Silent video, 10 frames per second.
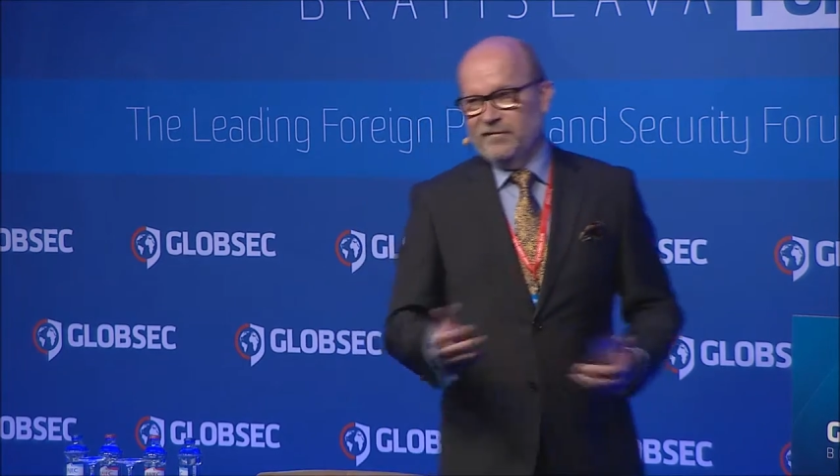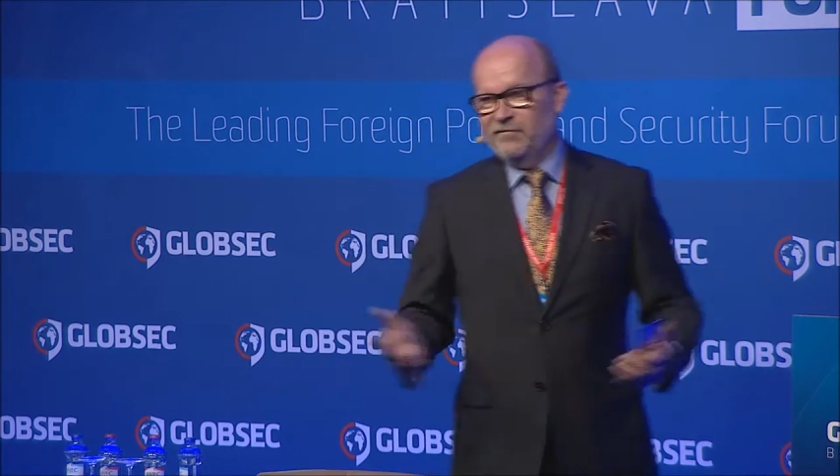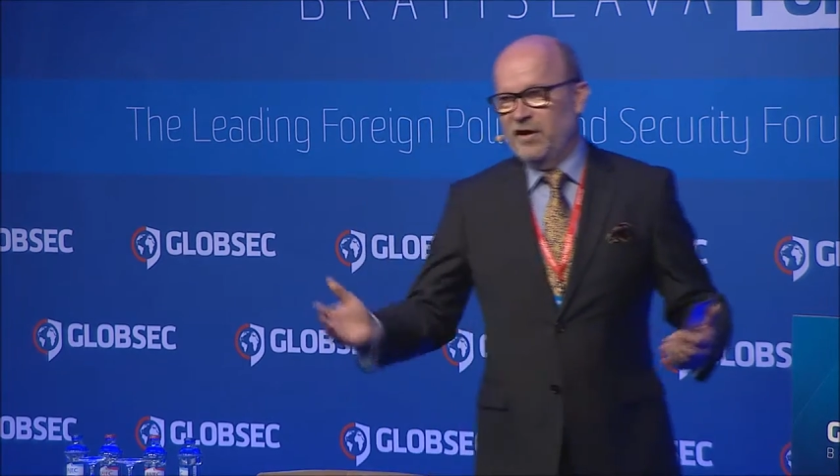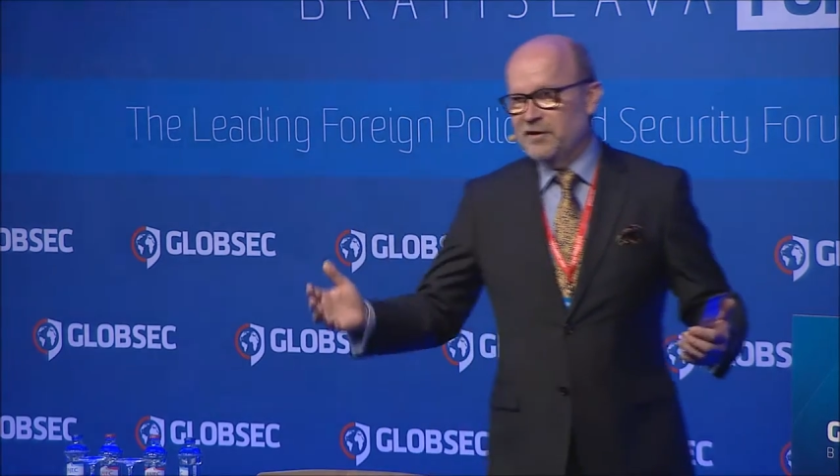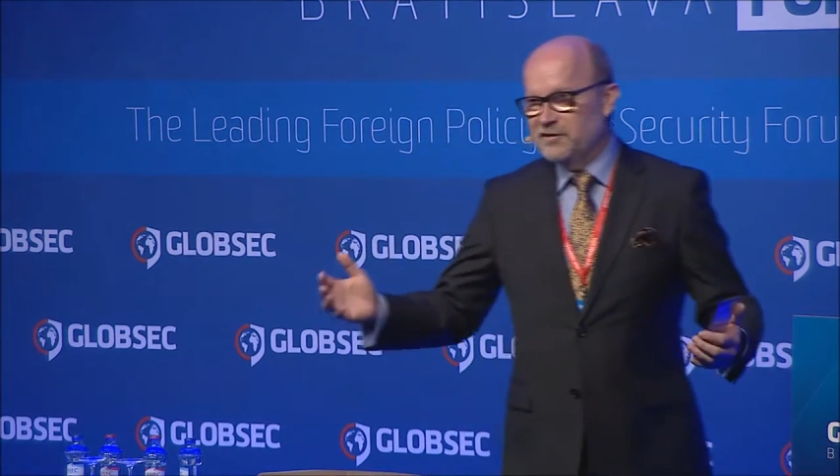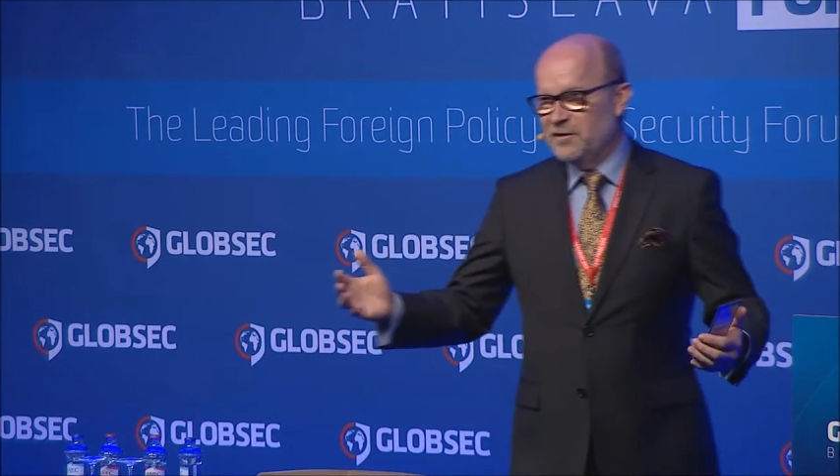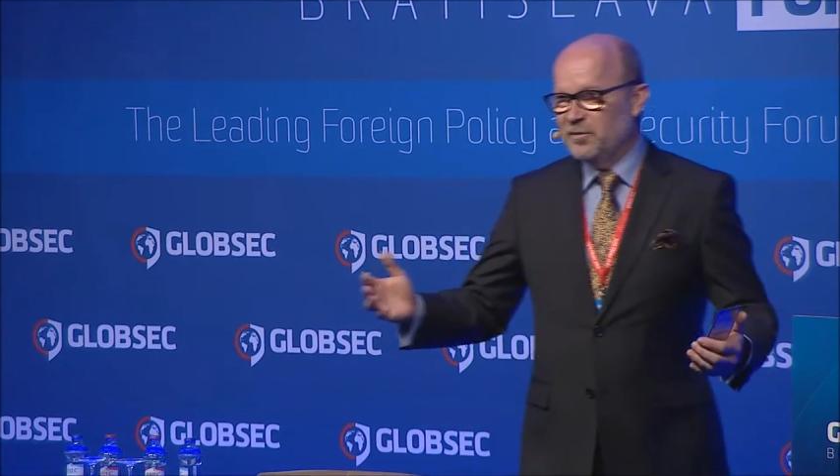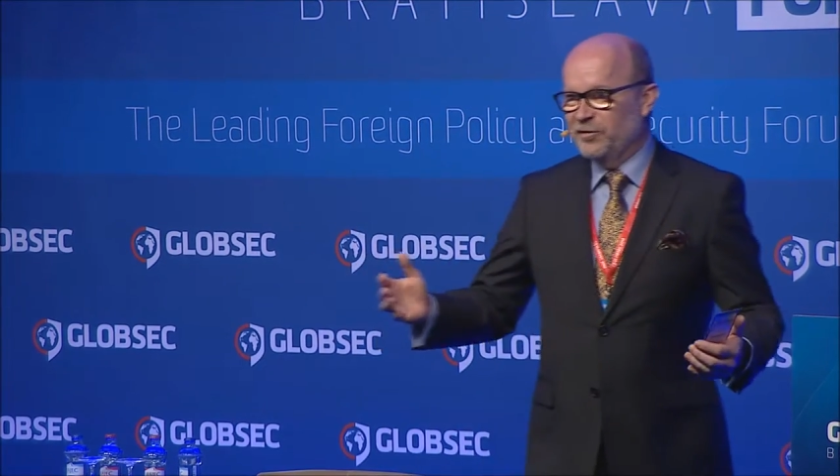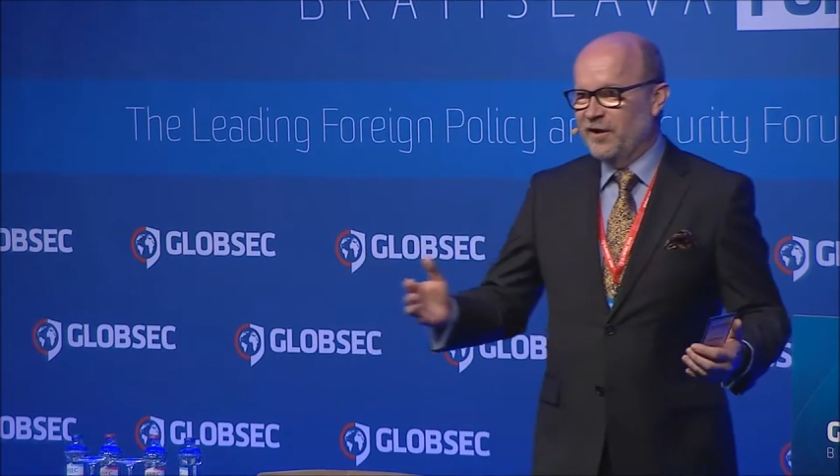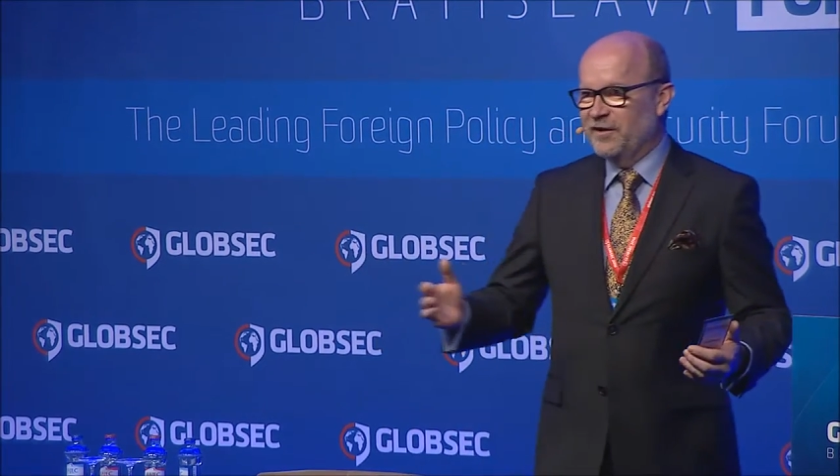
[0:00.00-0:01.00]
Very
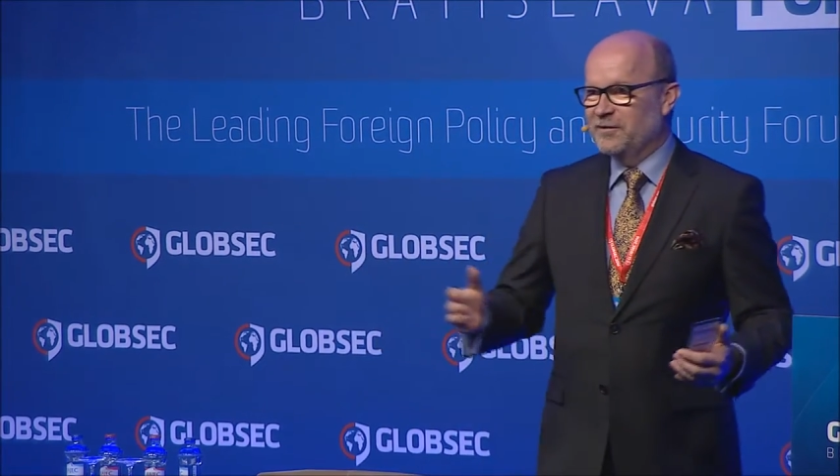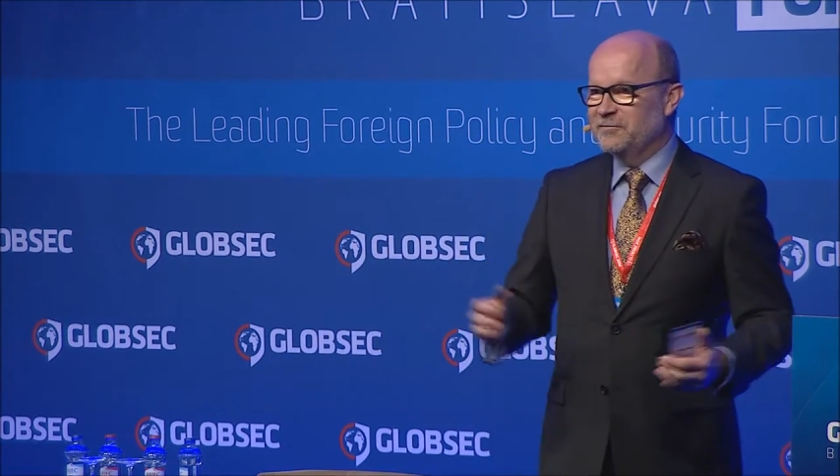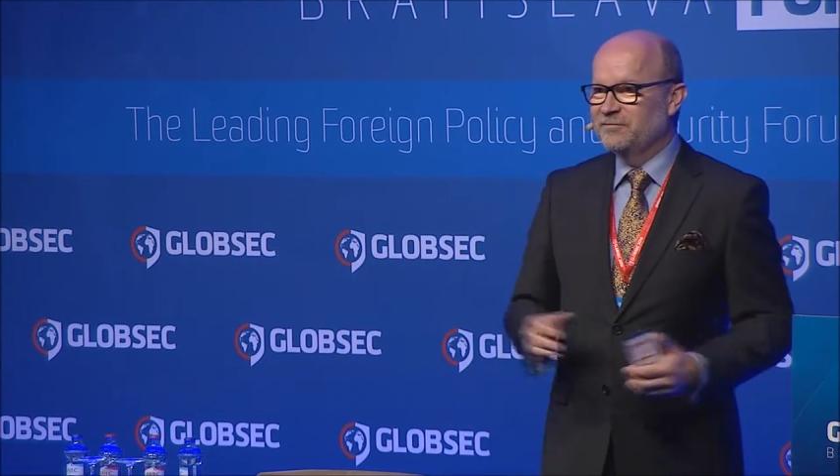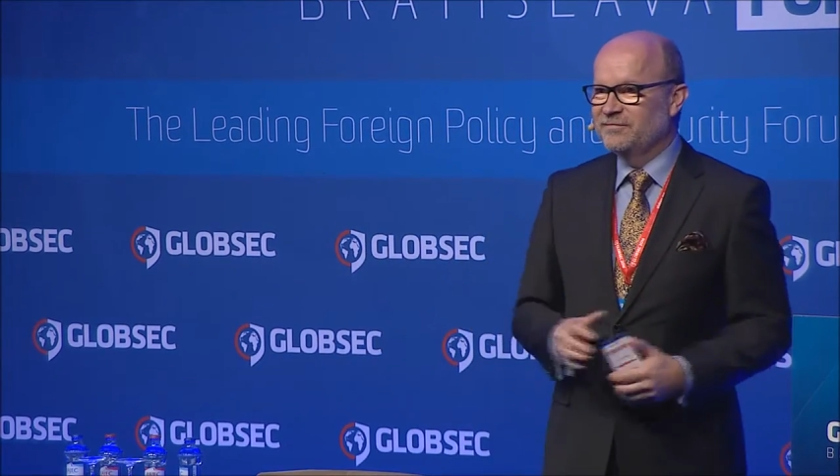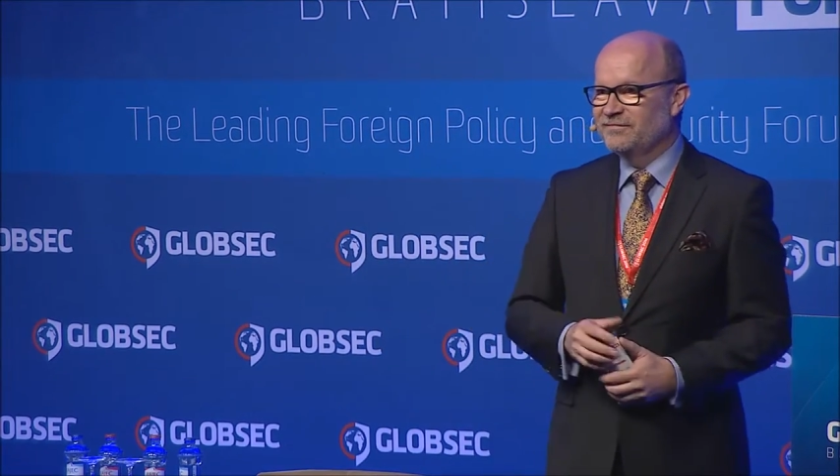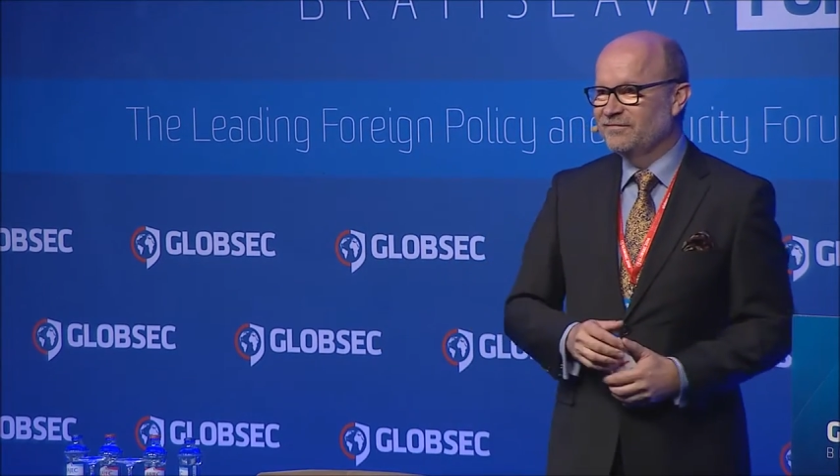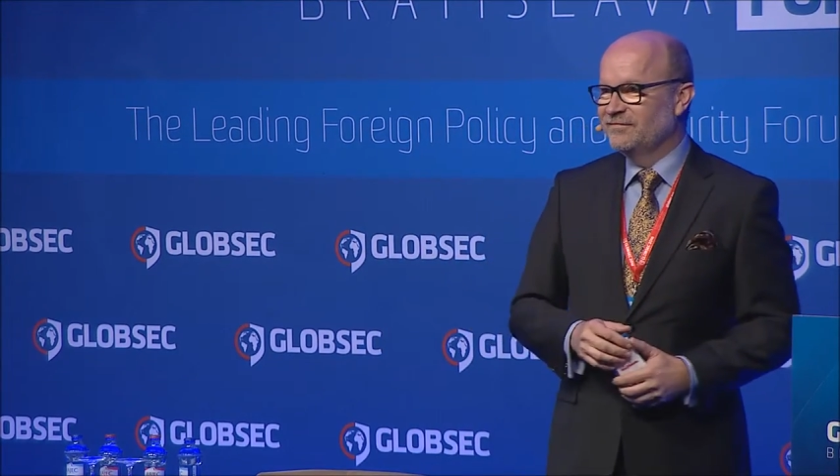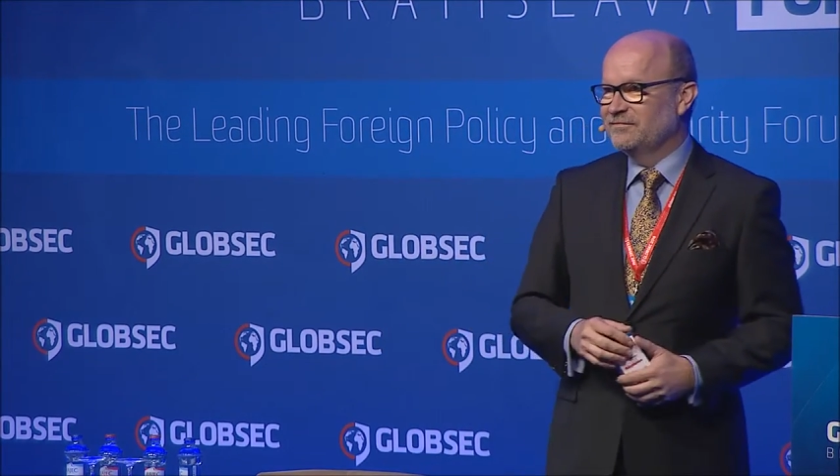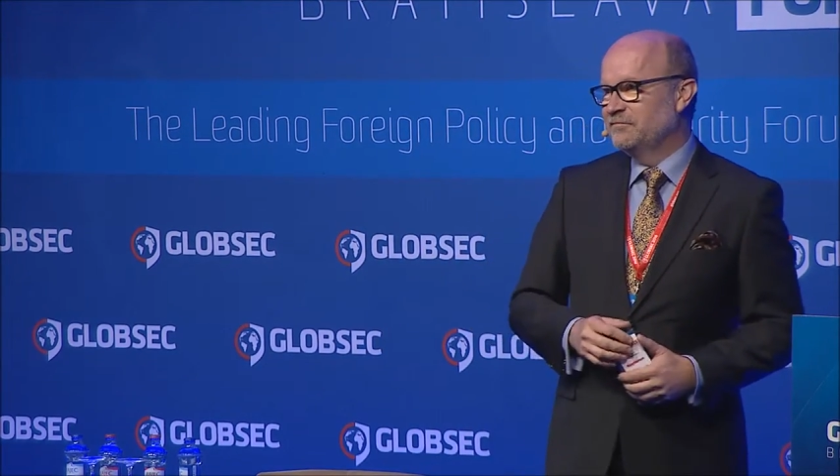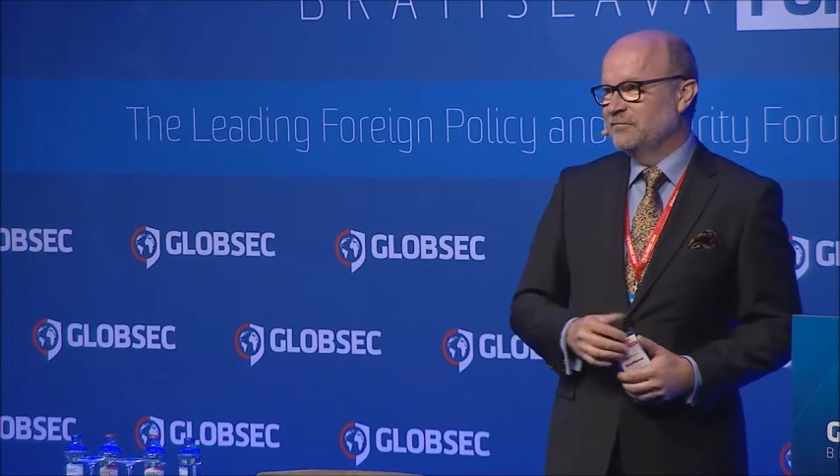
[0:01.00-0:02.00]
simple thing.
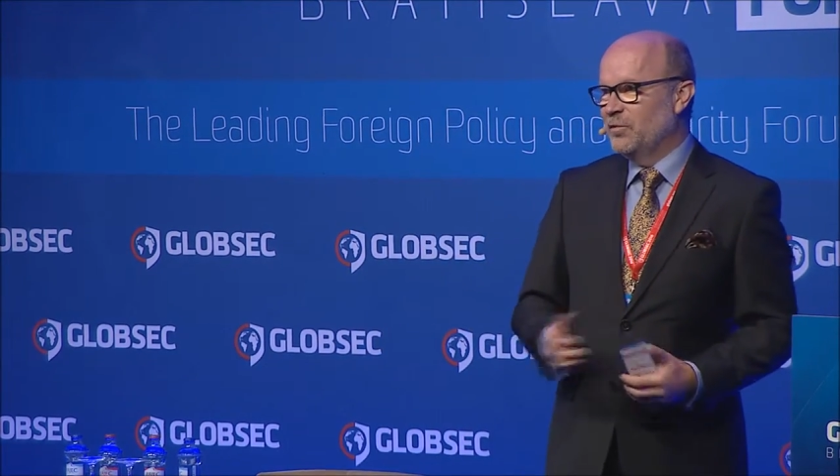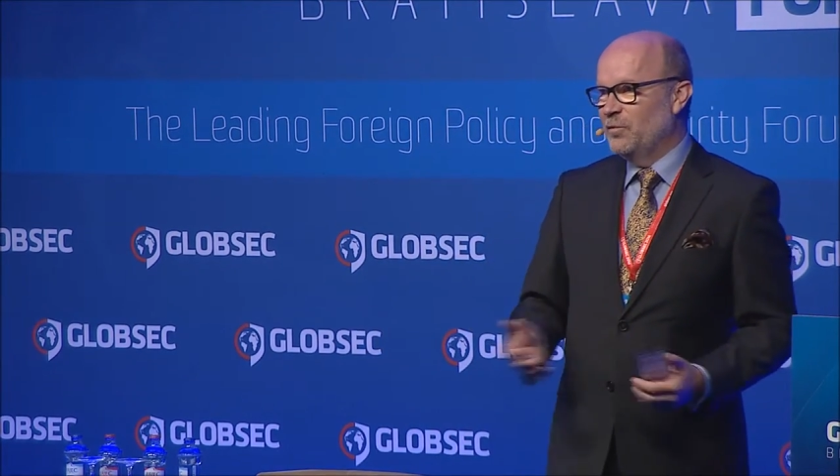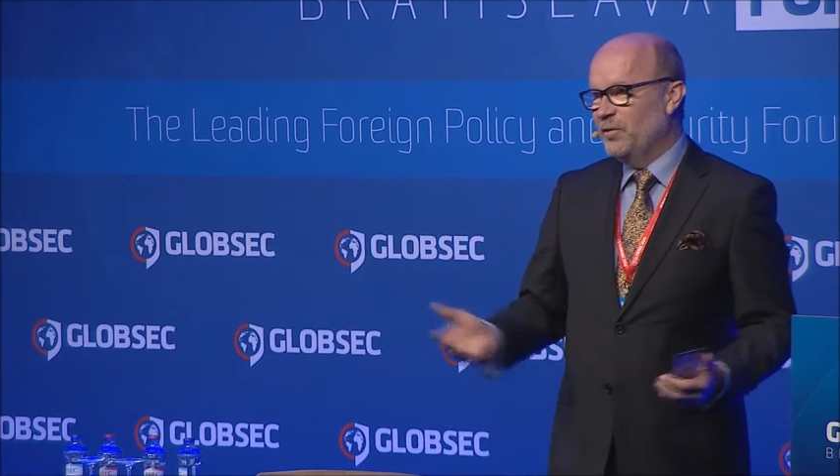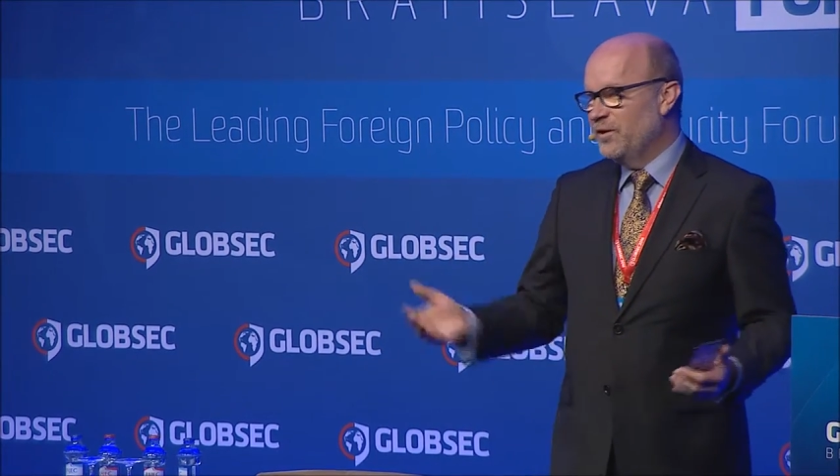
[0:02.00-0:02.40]
We